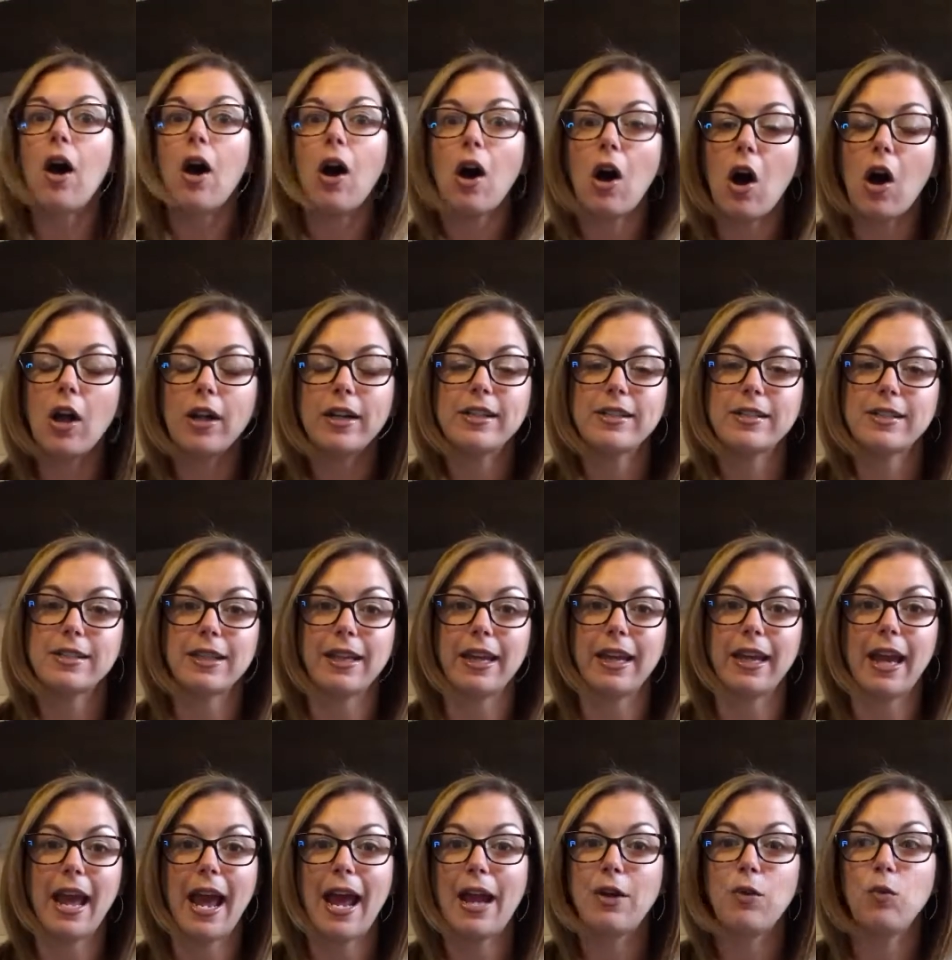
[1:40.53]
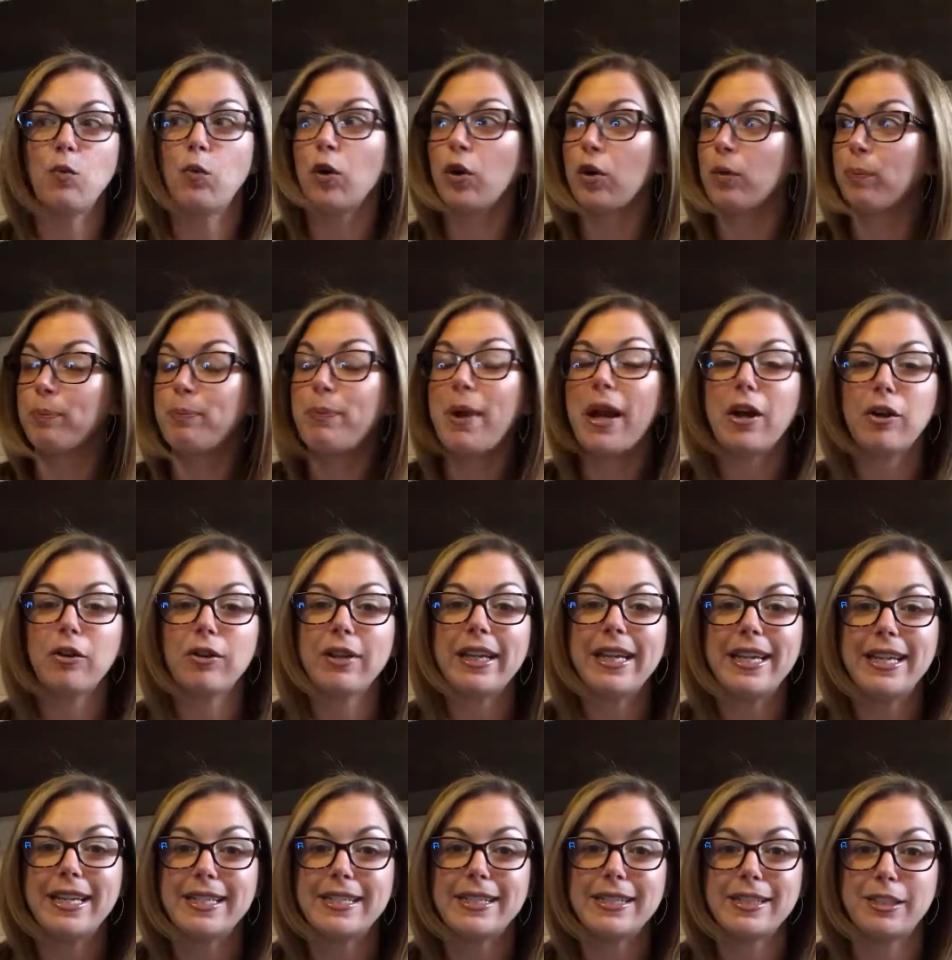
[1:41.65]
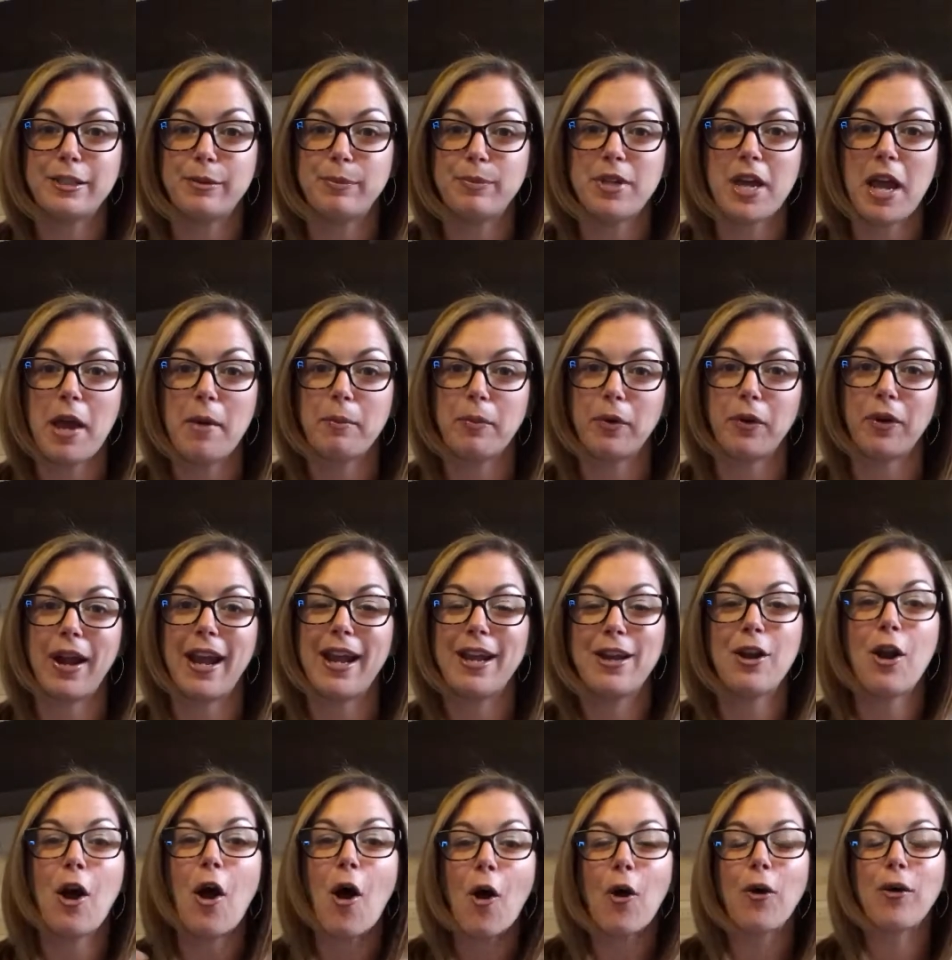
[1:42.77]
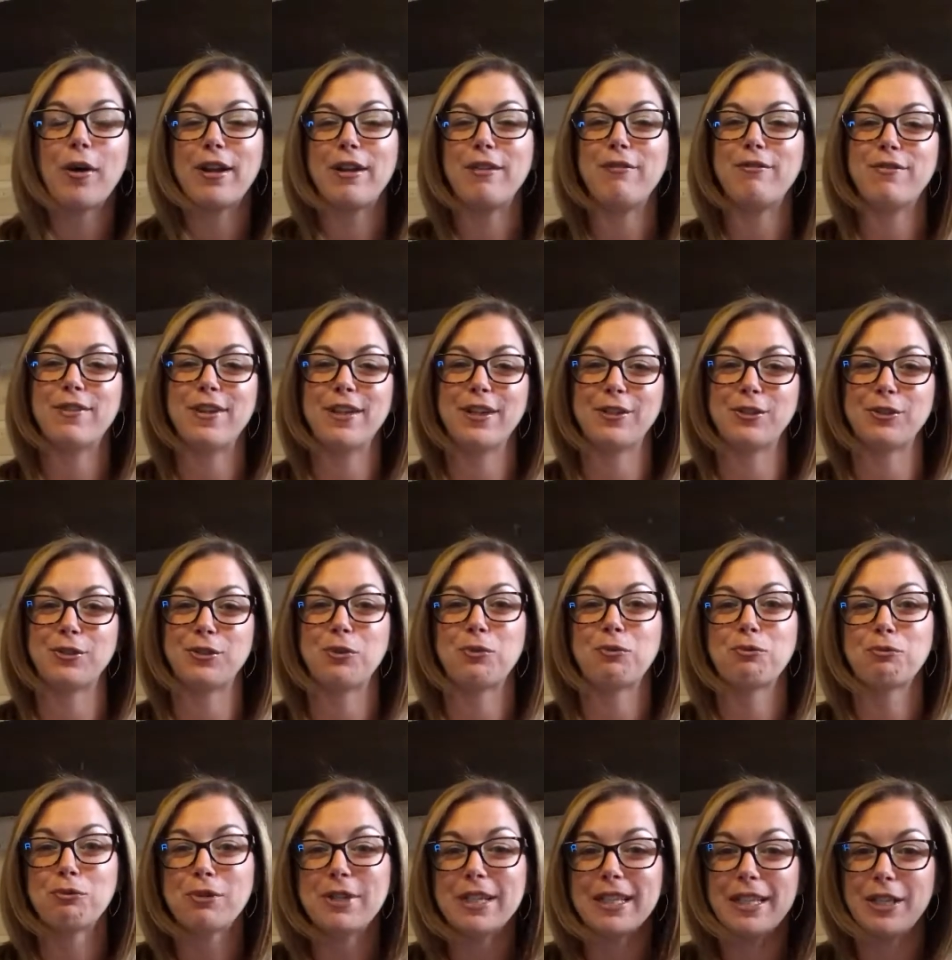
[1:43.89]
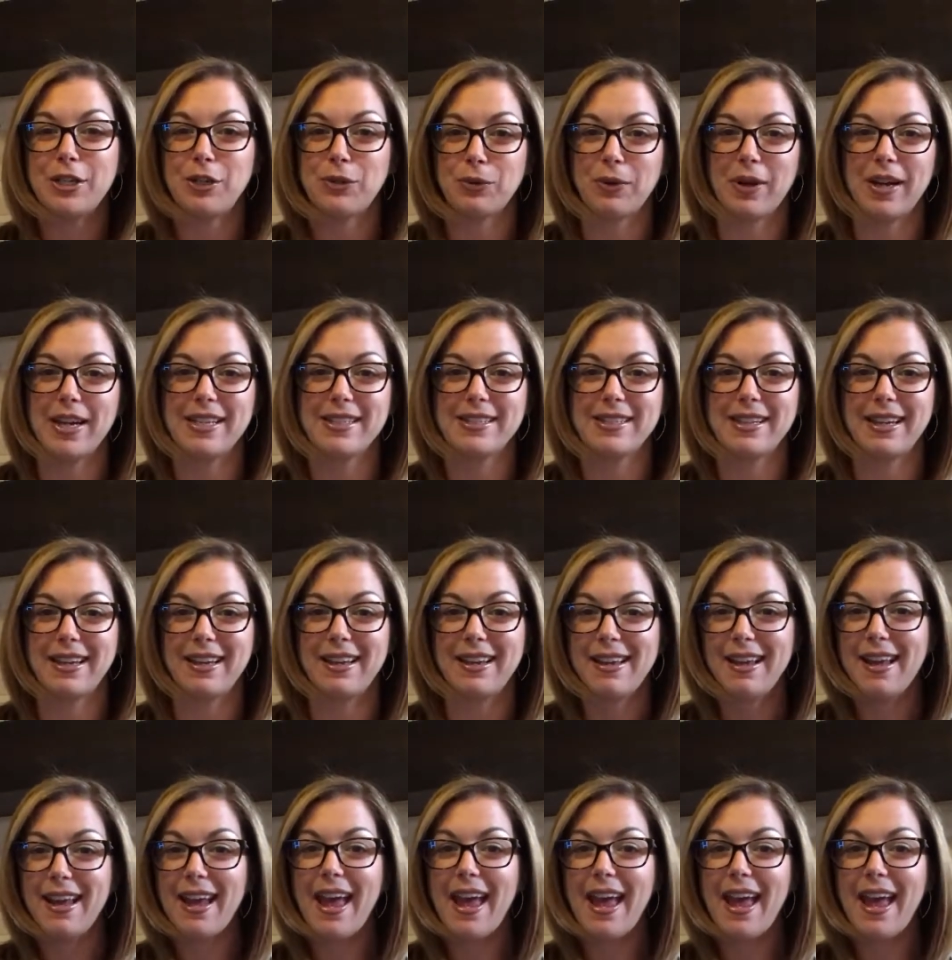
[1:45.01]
Honestly, and we're barely into September and it already feels really crazy.